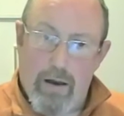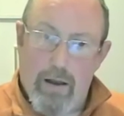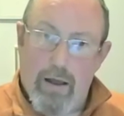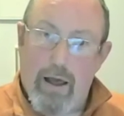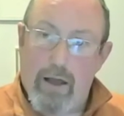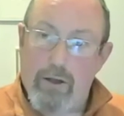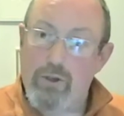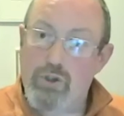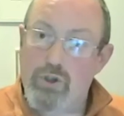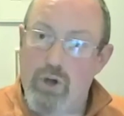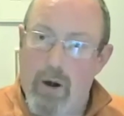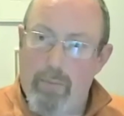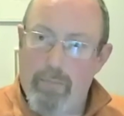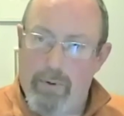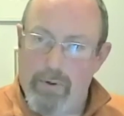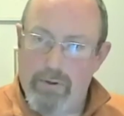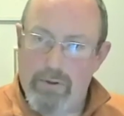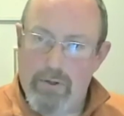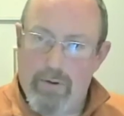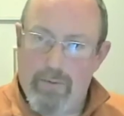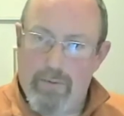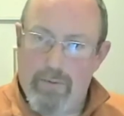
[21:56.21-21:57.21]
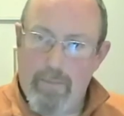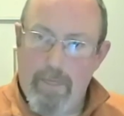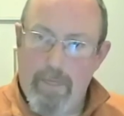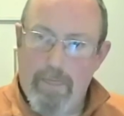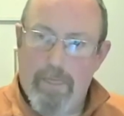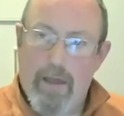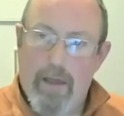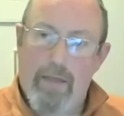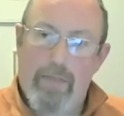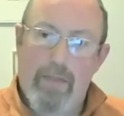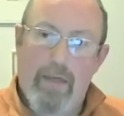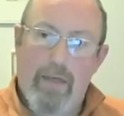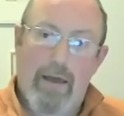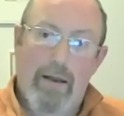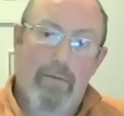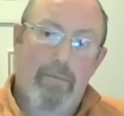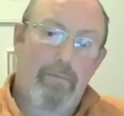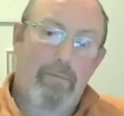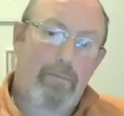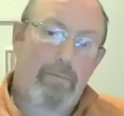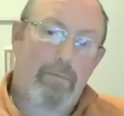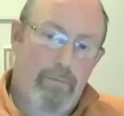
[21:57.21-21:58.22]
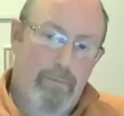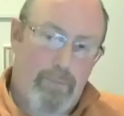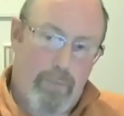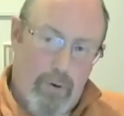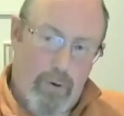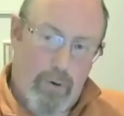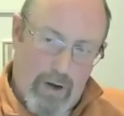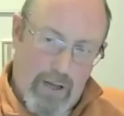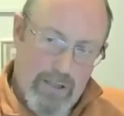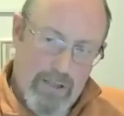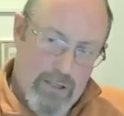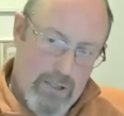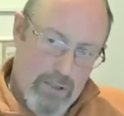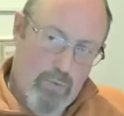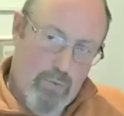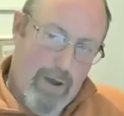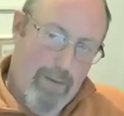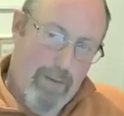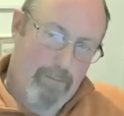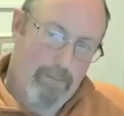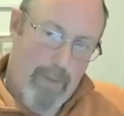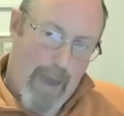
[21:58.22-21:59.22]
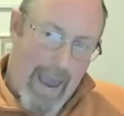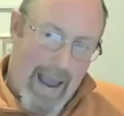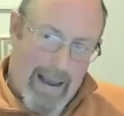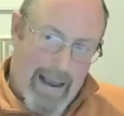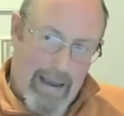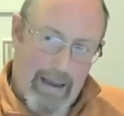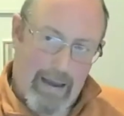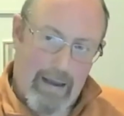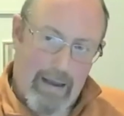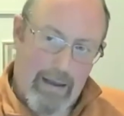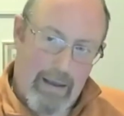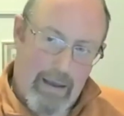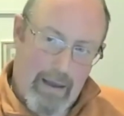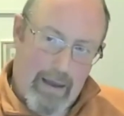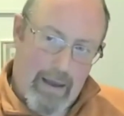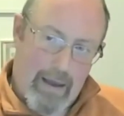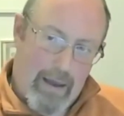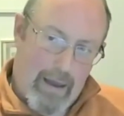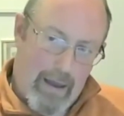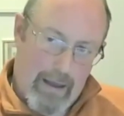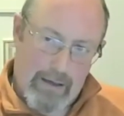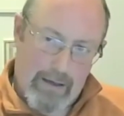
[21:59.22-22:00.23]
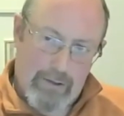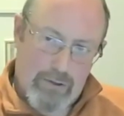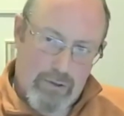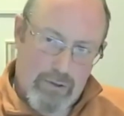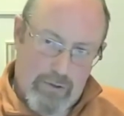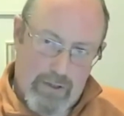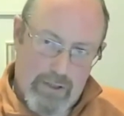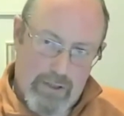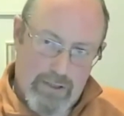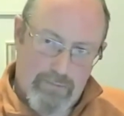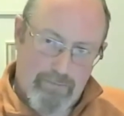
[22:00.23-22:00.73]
a serpent, and then progressed its way back into this